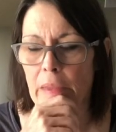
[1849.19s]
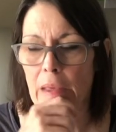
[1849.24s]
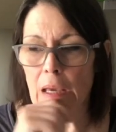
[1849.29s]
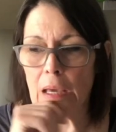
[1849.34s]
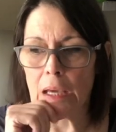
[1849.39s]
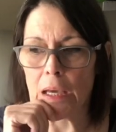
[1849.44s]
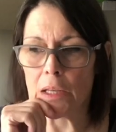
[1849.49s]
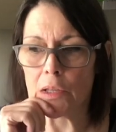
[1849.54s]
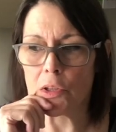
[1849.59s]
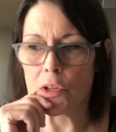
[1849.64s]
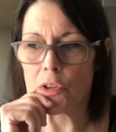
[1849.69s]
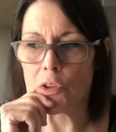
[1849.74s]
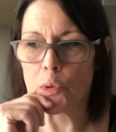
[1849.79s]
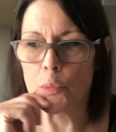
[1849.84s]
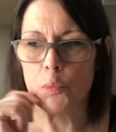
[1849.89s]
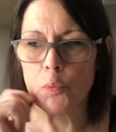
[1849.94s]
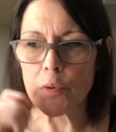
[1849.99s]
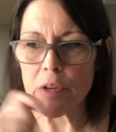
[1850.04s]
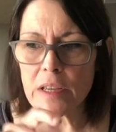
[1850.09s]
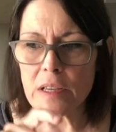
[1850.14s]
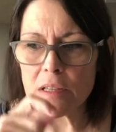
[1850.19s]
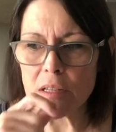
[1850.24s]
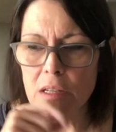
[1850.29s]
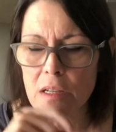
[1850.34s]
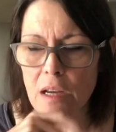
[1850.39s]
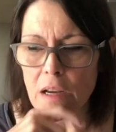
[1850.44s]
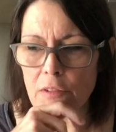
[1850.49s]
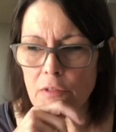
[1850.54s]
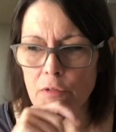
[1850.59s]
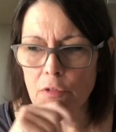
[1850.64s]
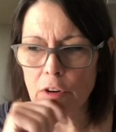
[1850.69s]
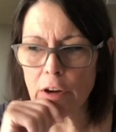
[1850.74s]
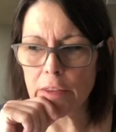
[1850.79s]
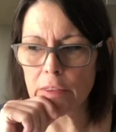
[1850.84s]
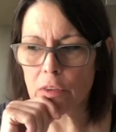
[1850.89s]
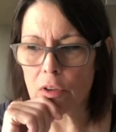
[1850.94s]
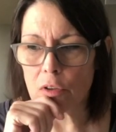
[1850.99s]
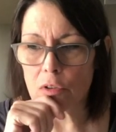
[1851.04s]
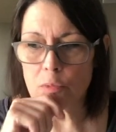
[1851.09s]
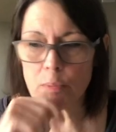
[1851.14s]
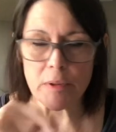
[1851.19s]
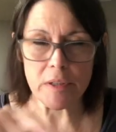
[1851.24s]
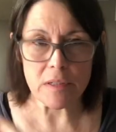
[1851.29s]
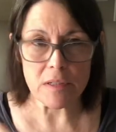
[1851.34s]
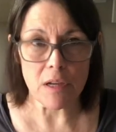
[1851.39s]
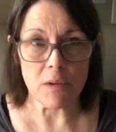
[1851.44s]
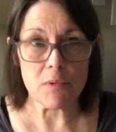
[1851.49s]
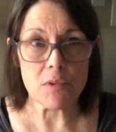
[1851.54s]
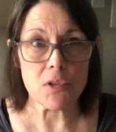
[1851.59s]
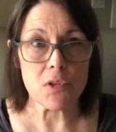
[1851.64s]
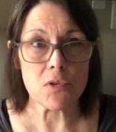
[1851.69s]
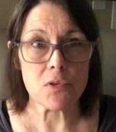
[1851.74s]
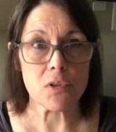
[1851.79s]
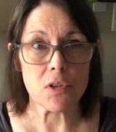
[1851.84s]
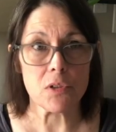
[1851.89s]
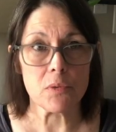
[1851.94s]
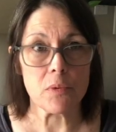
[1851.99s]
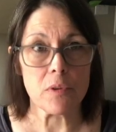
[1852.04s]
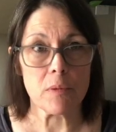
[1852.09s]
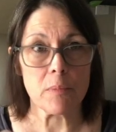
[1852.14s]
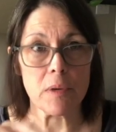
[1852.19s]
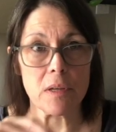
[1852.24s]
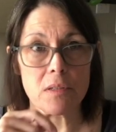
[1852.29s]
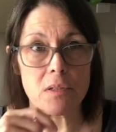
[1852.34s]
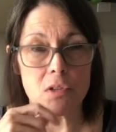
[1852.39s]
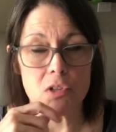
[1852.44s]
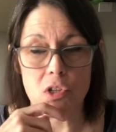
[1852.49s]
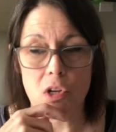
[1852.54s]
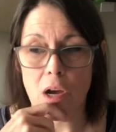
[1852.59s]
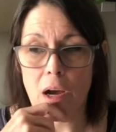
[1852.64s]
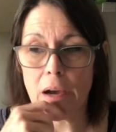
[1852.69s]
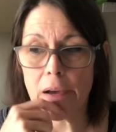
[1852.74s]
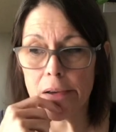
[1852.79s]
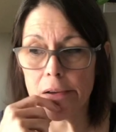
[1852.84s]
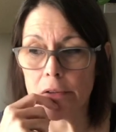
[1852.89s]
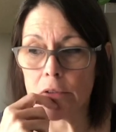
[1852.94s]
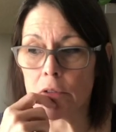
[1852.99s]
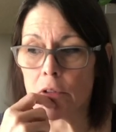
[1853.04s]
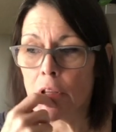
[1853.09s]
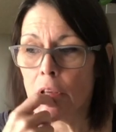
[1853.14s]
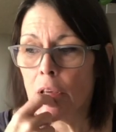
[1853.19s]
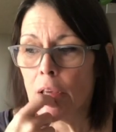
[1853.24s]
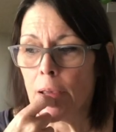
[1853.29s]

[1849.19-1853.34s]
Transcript: And the reason I've read those, because I was intrigued with them as a child,